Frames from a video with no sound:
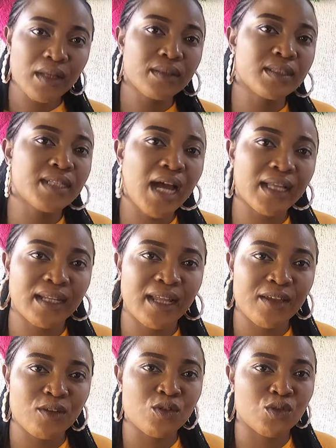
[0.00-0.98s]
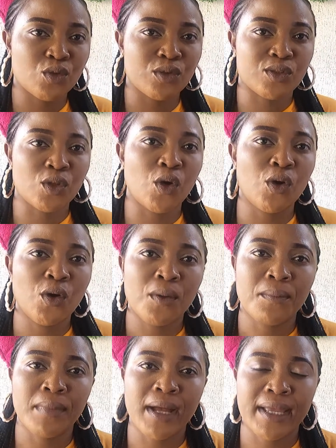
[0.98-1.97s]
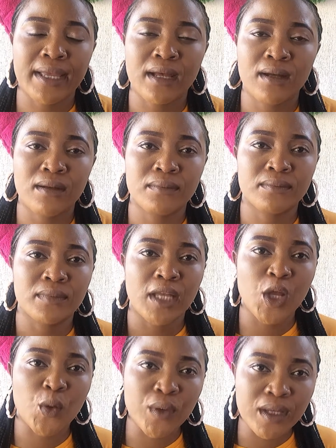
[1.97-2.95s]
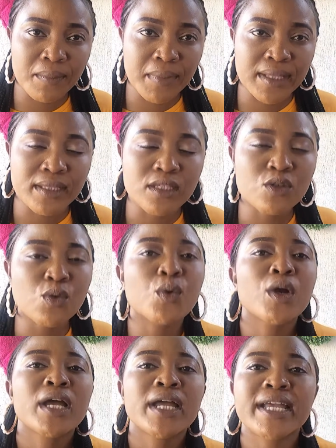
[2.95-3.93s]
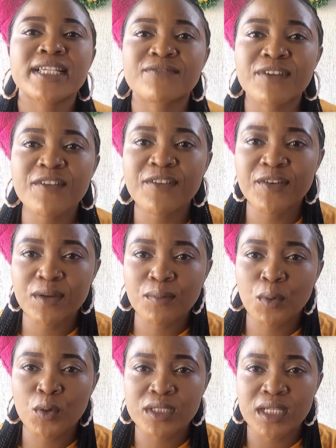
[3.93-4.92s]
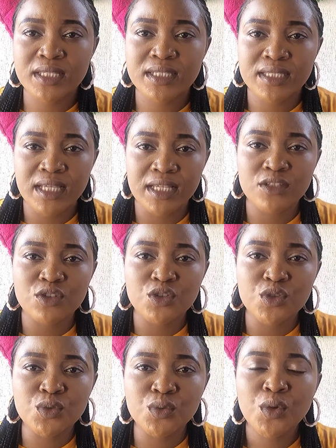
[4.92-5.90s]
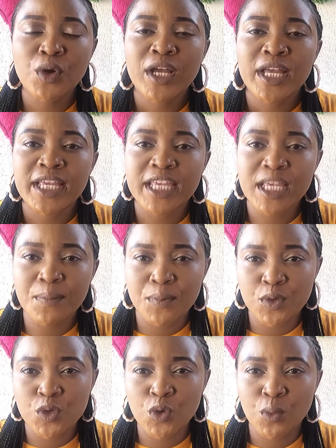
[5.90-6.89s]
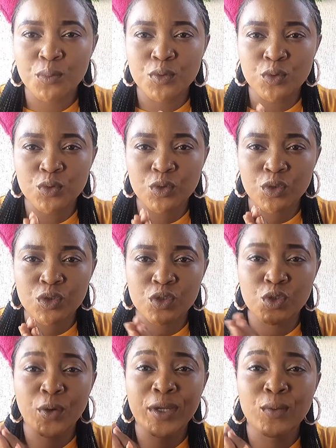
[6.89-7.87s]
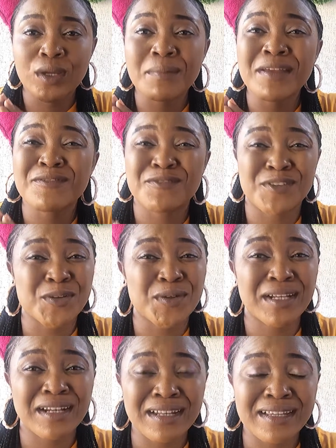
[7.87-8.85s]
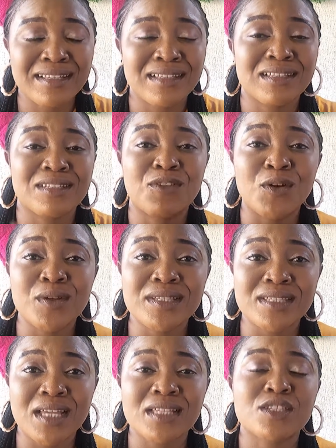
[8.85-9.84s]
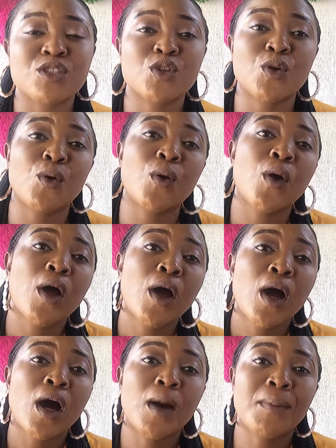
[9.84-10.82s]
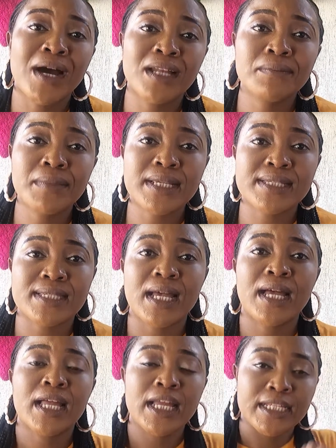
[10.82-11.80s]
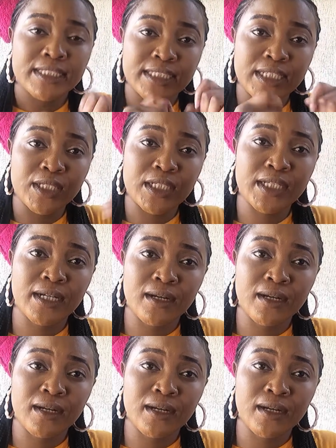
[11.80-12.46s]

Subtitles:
jar that I use to store my equipment. So it's very, very important that you keep your products, your equipment very clean. For instance, your hand mixer, the